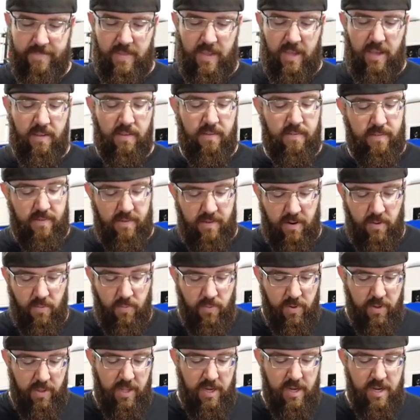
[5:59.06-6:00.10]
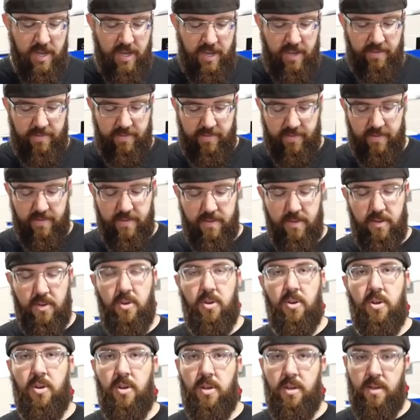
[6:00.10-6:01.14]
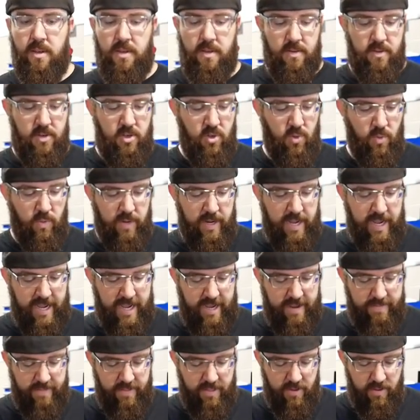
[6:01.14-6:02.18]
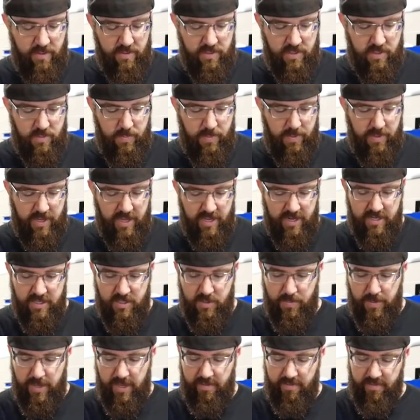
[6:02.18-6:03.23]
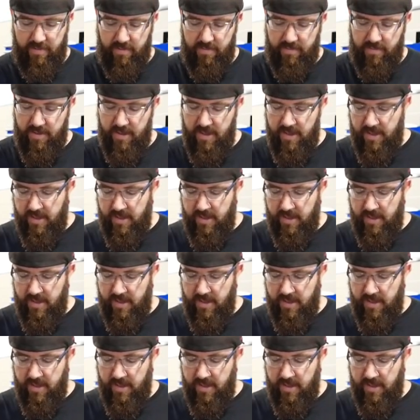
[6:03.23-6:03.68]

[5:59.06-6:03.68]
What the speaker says: is a really nice tool to have in those kind of spaces.